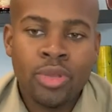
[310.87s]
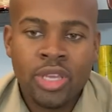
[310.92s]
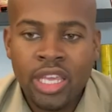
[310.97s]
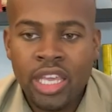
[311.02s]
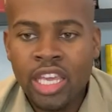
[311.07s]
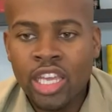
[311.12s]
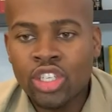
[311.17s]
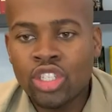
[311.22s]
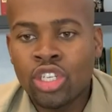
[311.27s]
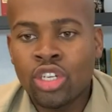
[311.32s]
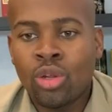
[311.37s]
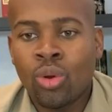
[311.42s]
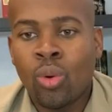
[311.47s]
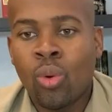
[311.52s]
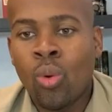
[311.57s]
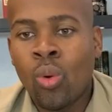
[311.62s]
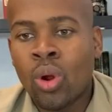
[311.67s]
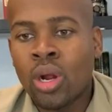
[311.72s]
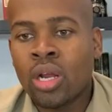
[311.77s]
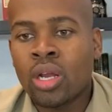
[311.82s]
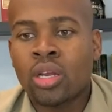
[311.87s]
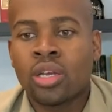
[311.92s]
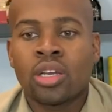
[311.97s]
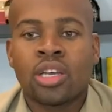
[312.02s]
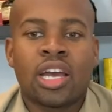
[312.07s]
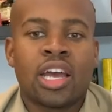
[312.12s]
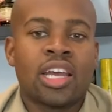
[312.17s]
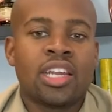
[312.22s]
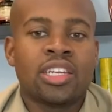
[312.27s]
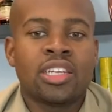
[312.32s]
aging oak,
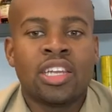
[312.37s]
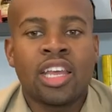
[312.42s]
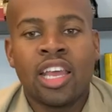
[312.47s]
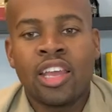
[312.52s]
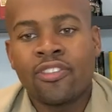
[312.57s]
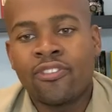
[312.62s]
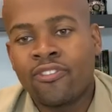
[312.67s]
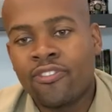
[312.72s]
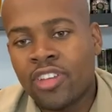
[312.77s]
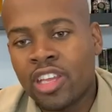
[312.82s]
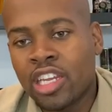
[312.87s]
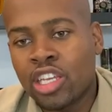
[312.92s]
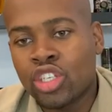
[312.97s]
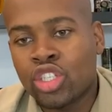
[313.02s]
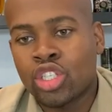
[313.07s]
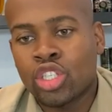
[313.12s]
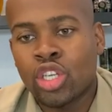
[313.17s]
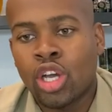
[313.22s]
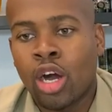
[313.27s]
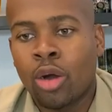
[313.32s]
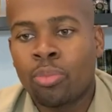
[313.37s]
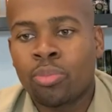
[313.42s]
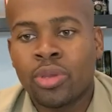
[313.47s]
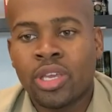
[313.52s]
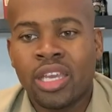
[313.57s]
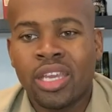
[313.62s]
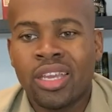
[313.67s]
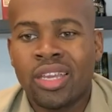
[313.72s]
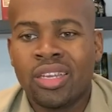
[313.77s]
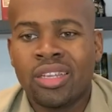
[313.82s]
and then finished up
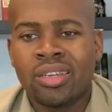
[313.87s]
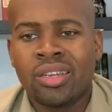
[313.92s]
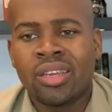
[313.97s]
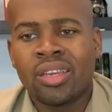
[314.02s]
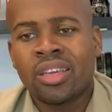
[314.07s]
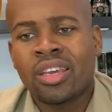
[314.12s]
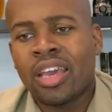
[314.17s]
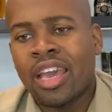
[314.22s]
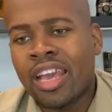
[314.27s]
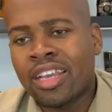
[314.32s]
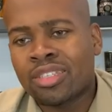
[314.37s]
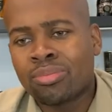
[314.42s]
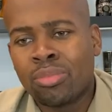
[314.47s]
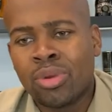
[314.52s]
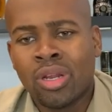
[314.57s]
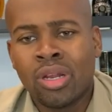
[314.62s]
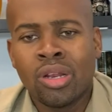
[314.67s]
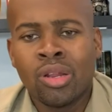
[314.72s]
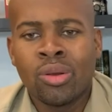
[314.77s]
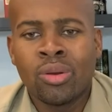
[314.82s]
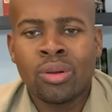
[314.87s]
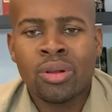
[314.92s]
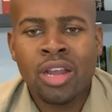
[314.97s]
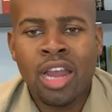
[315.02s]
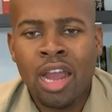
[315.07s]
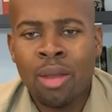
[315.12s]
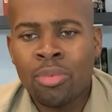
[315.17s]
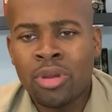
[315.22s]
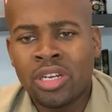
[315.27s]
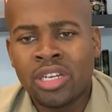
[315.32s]
in Ex-Merlot,
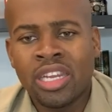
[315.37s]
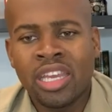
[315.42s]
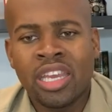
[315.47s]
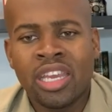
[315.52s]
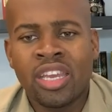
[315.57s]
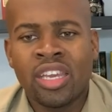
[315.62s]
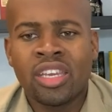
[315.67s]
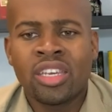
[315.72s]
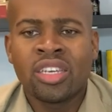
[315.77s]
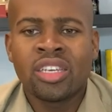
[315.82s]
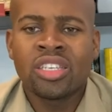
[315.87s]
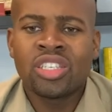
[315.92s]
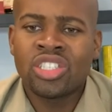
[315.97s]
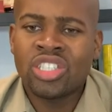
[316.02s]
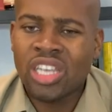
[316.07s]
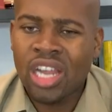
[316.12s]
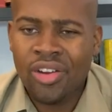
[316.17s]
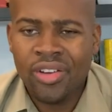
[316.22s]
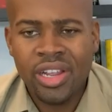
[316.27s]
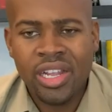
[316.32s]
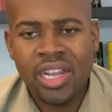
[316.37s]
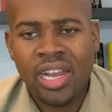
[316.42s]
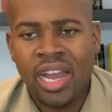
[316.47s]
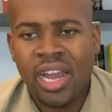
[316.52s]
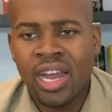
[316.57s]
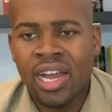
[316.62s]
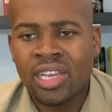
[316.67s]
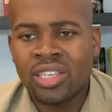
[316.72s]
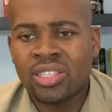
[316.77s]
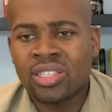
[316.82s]
Cabernet, Sherry
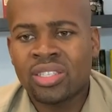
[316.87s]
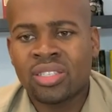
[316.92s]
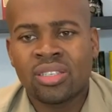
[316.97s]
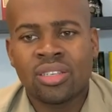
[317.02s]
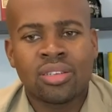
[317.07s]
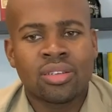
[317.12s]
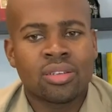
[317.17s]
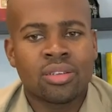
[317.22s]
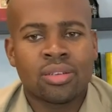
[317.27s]
casks.